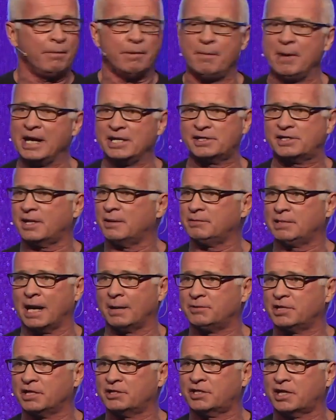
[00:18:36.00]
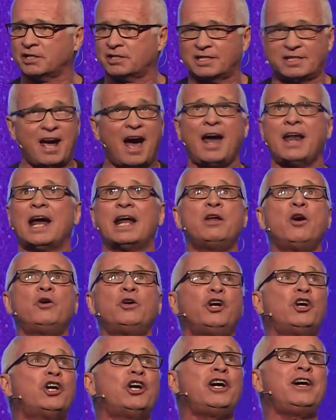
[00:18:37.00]
But man, sometimes it's just, God, I know
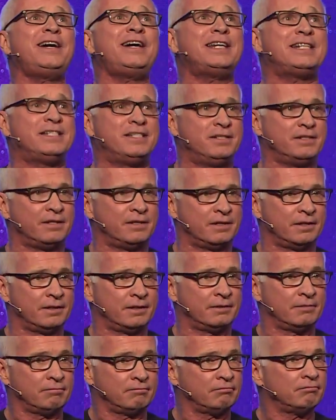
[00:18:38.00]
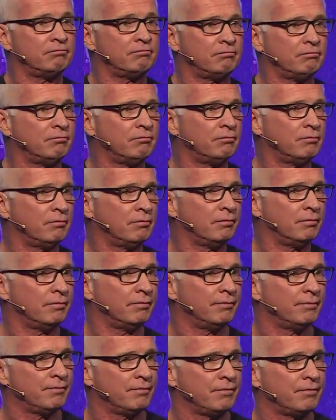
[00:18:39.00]
you're good. That's it.
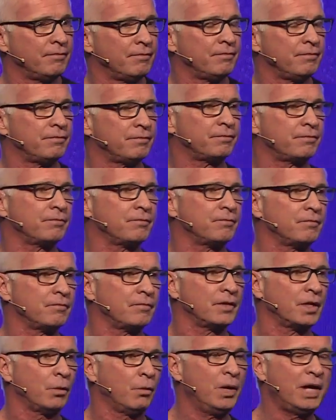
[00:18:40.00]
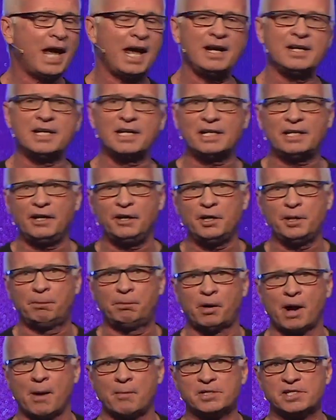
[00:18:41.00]
Yes, sir. We gotta declare the
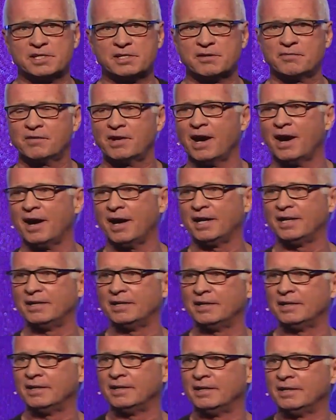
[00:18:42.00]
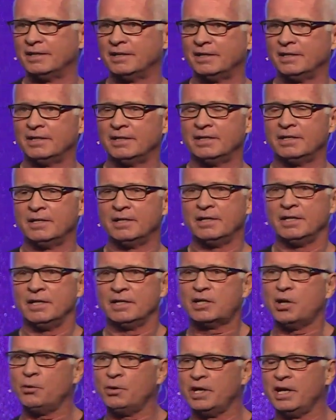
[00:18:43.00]
promises of God.
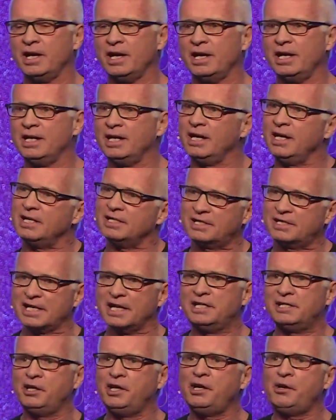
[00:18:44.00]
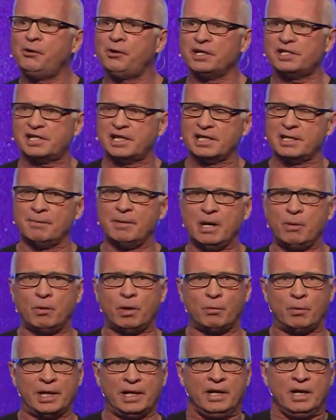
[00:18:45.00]
So it's interesting to me when
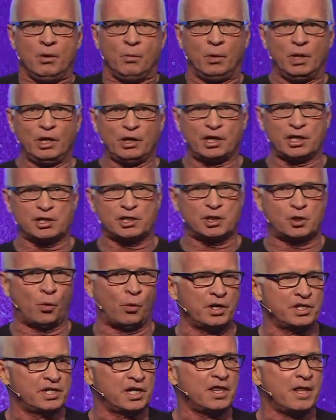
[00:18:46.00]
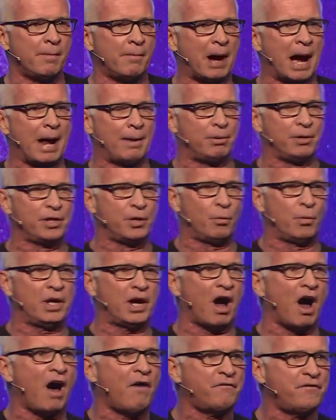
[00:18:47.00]
we look at stories in the Bible that we
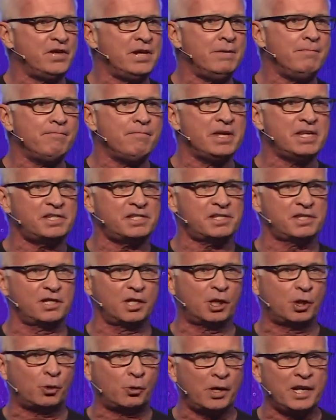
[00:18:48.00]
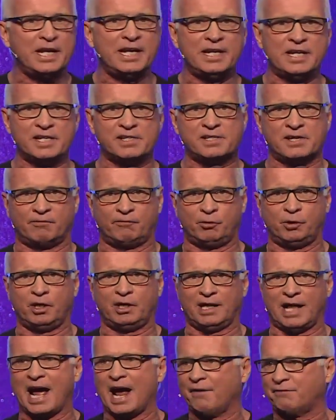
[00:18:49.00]
often miss the grittiness of real
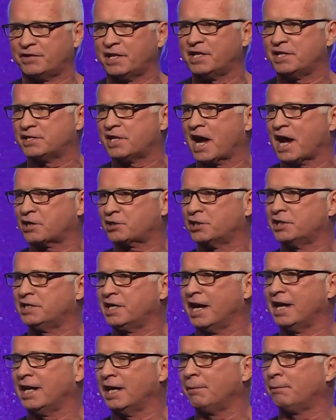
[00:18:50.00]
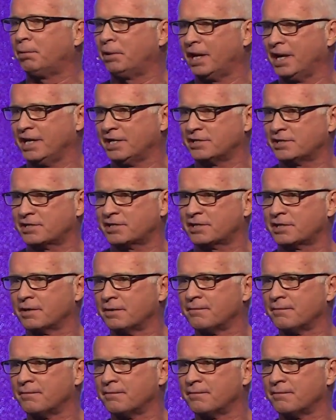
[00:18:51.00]
life that is actually taking place.